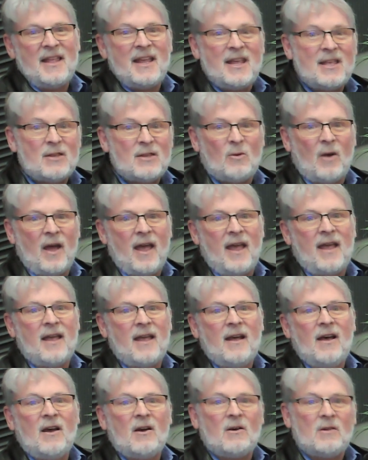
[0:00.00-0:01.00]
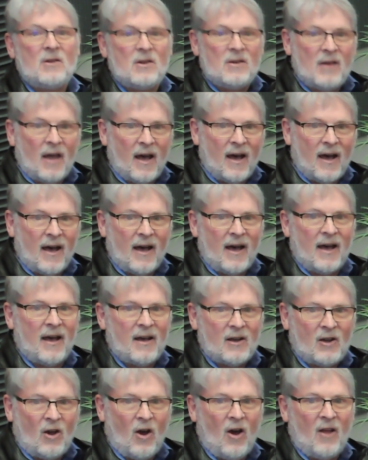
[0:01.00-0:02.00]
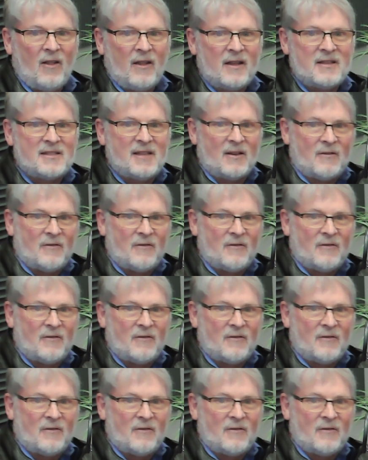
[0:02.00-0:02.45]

Either way, call us